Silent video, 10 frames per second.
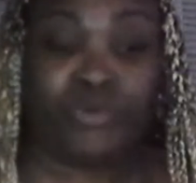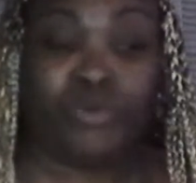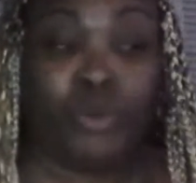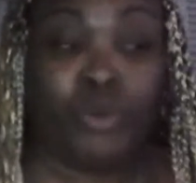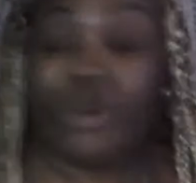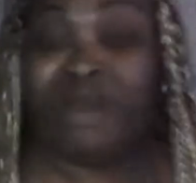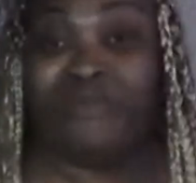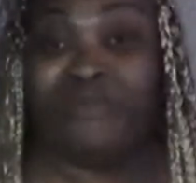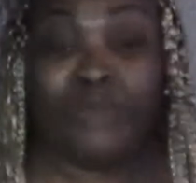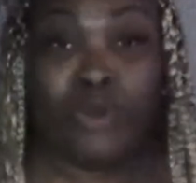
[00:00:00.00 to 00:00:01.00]
you were
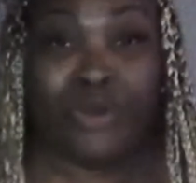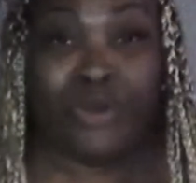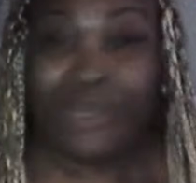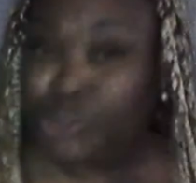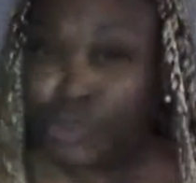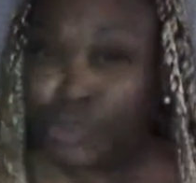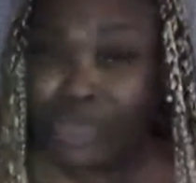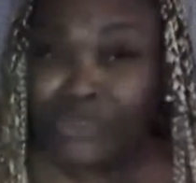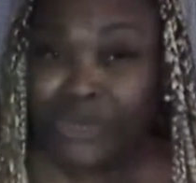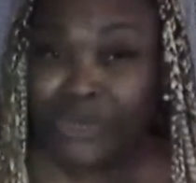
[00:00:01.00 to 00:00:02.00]
comfortable going in because you thought your
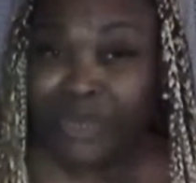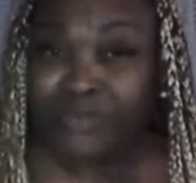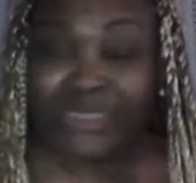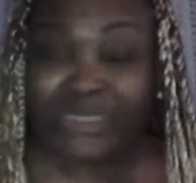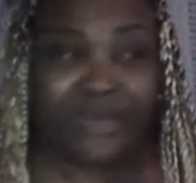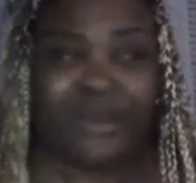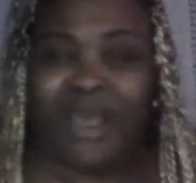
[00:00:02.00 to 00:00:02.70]
glam was there?